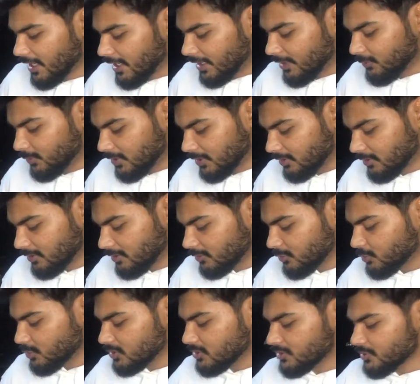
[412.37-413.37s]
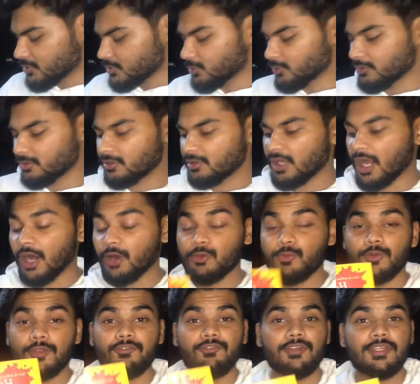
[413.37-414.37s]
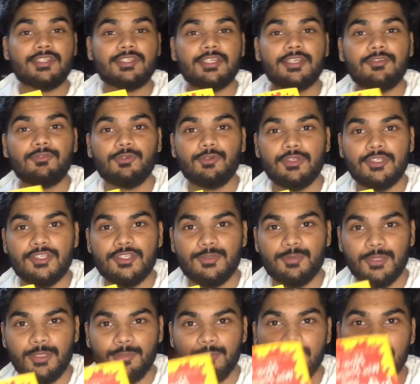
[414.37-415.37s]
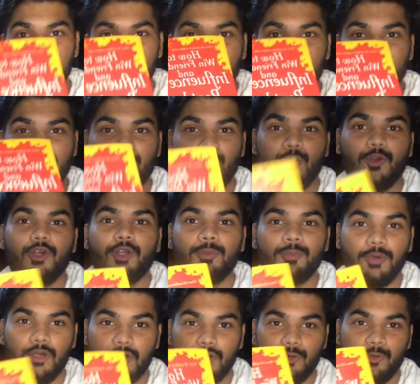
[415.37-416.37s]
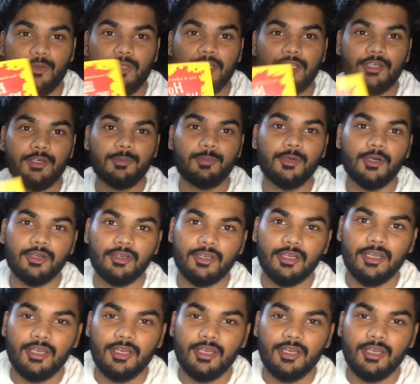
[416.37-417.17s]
Anyway, to each his own. How to Influence and Influence People. Good book, really good book.